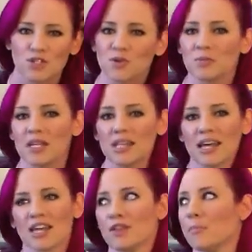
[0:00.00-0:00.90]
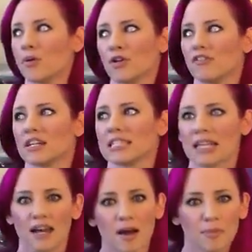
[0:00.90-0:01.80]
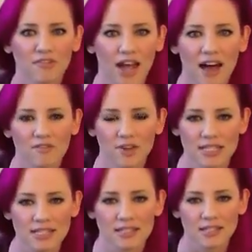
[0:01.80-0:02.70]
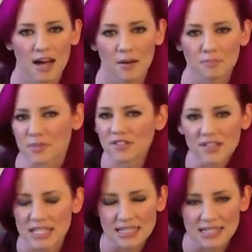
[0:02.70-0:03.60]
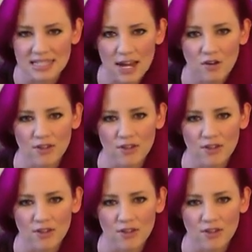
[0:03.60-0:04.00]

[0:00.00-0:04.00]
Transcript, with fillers: So it'll be like the perfect setup if I have friends come to visit and stay